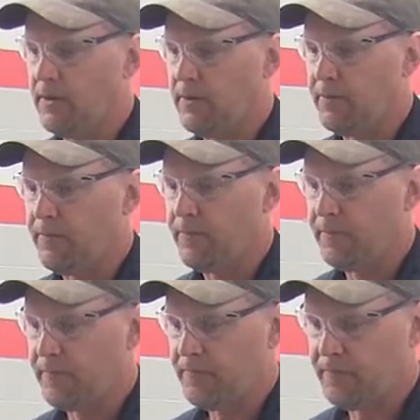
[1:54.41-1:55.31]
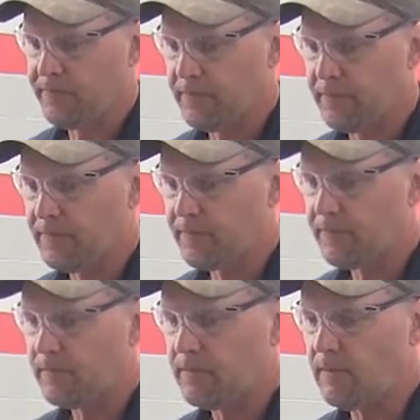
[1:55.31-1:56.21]

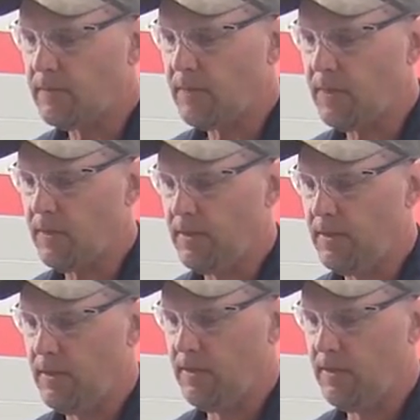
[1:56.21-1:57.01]
(no one is talking)